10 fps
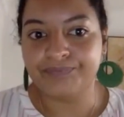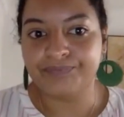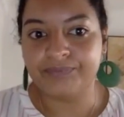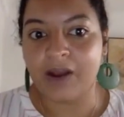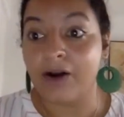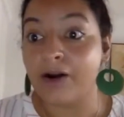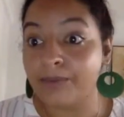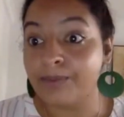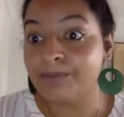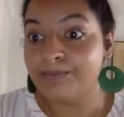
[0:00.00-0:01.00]

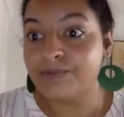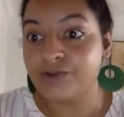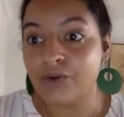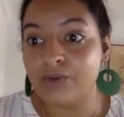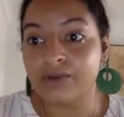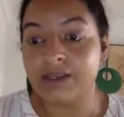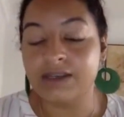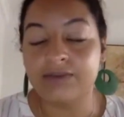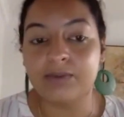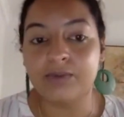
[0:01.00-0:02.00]
are shown
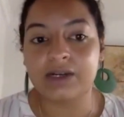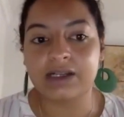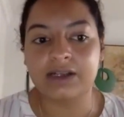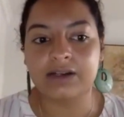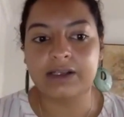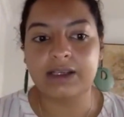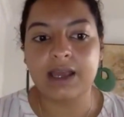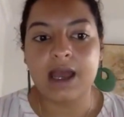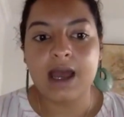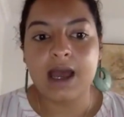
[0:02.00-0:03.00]
even more clearly.
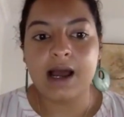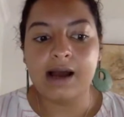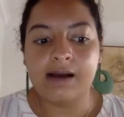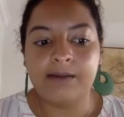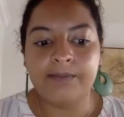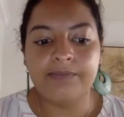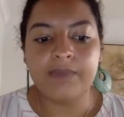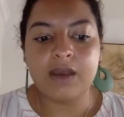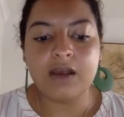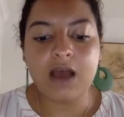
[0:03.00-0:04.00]
And
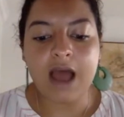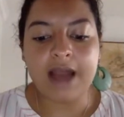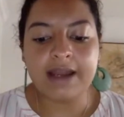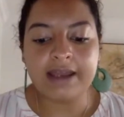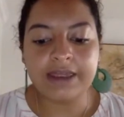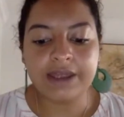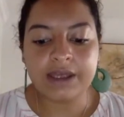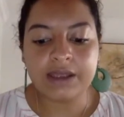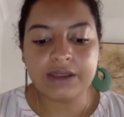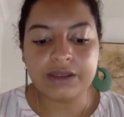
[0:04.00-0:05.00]
I
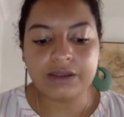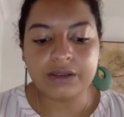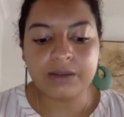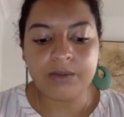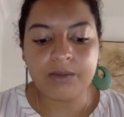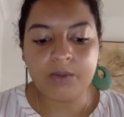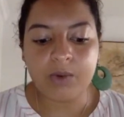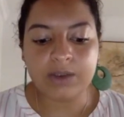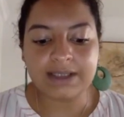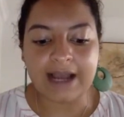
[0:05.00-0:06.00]
think
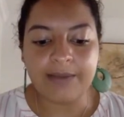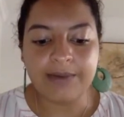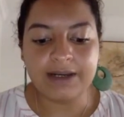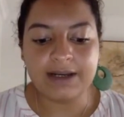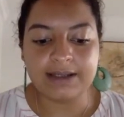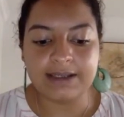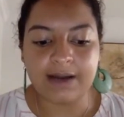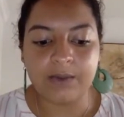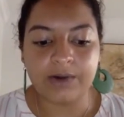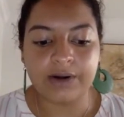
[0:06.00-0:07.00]
what's happening is
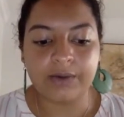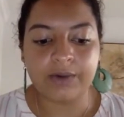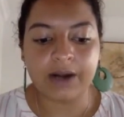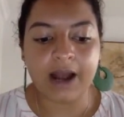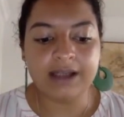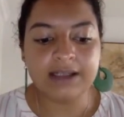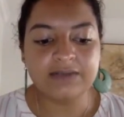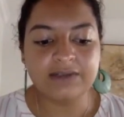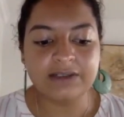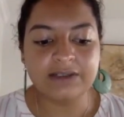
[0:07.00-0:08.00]
that we're kind of
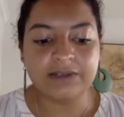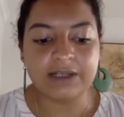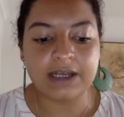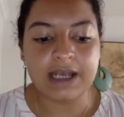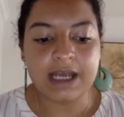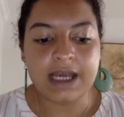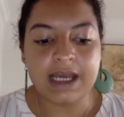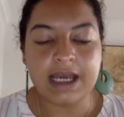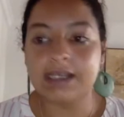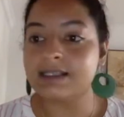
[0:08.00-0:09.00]
living
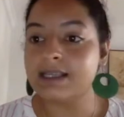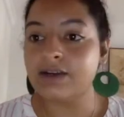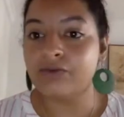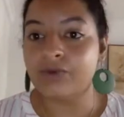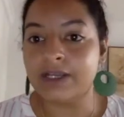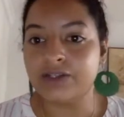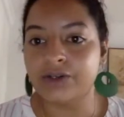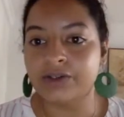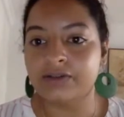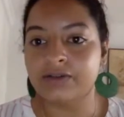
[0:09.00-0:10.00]
in a state of
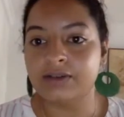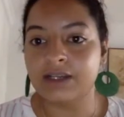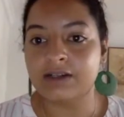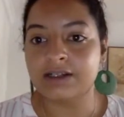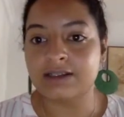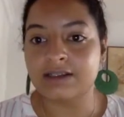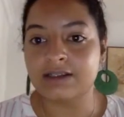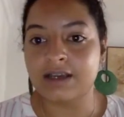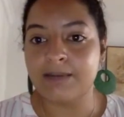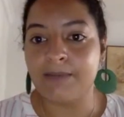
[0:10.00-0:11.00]
waithood. There's
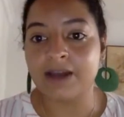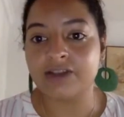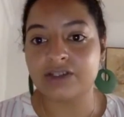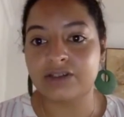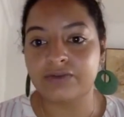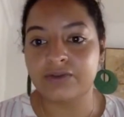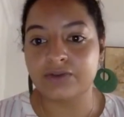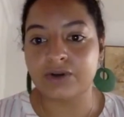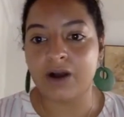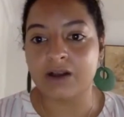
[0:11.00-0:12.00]
the imagined
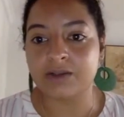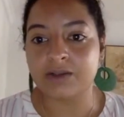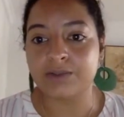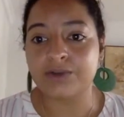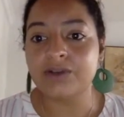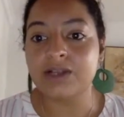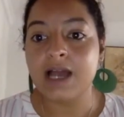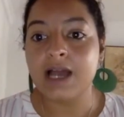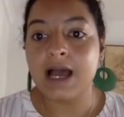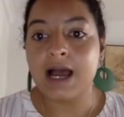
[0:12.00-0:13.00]
future hospital
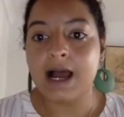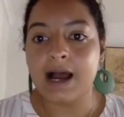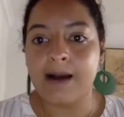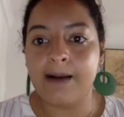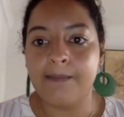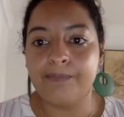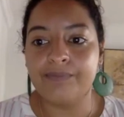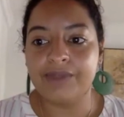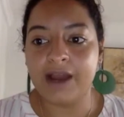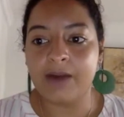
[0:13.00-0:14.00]

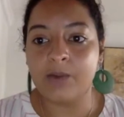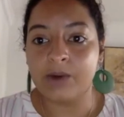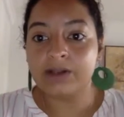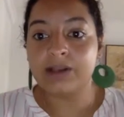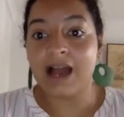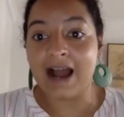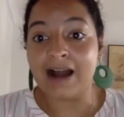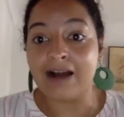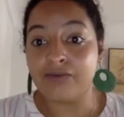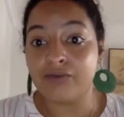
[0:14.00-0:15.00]
that will
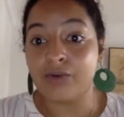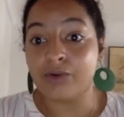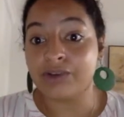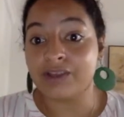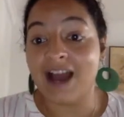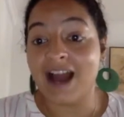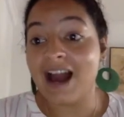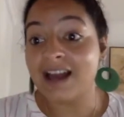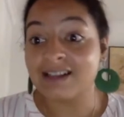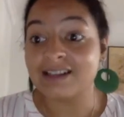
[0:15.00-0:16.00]
have, or that has,